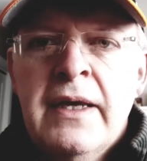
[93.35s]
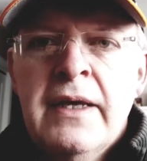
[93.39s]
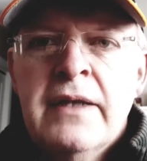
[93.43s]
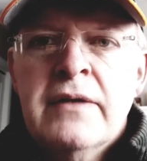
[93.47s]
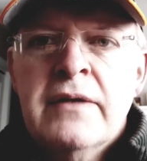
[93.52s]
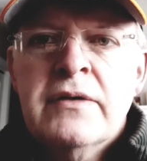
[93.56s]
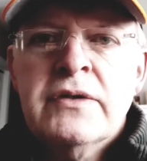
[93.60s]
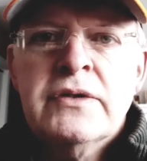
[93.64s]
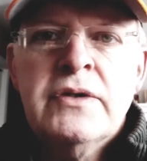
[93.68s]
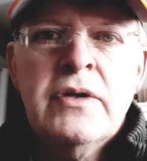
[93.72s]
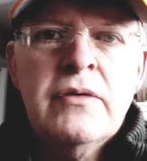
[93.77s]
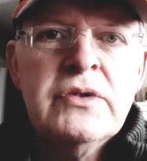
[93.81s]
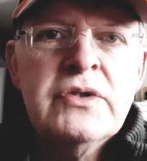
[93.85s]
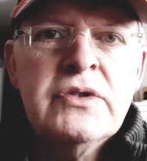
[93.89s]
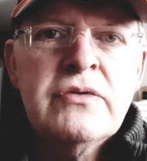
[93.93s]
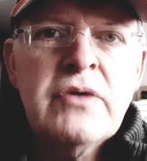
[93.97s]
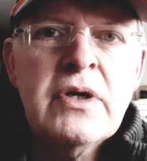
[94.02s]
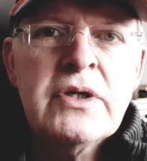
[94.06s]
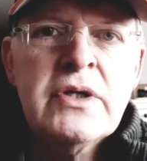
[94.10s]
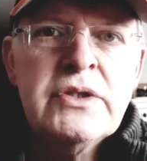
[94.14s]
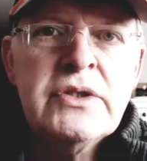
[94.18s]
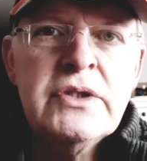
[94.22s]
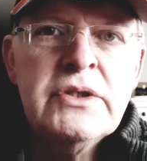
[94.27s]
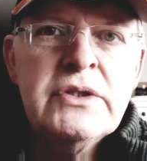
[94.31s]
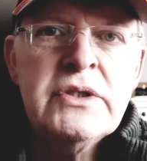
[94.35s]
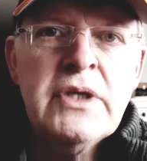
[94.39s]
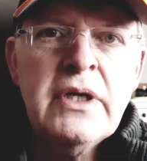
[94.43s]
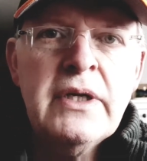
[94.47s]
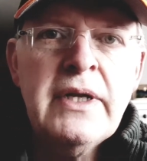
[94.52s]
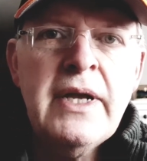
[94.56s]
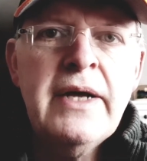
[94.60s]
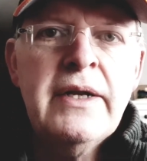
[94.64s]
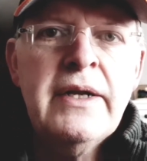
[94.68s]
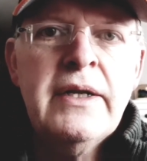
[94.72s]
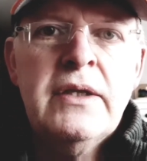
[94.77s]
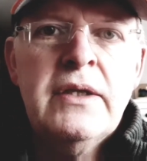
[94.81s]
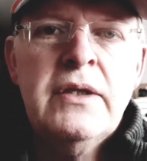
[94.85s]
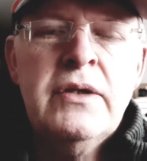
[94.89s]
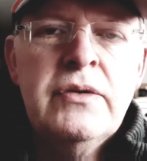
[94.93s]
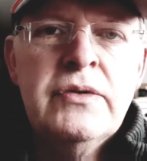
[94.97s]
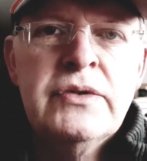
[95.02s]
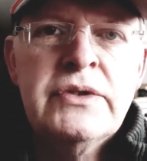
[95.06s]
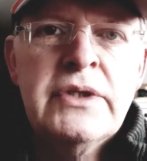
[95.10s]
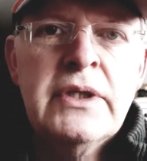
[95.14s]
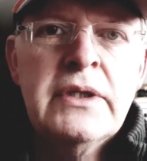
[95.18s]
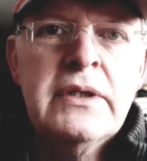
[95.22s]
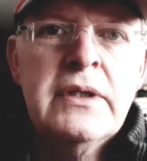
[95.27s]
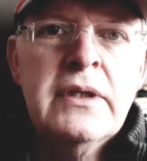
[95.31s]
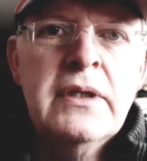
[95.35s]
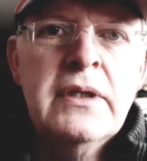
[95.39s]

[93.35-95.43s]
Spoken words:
There's no instructions on how to use it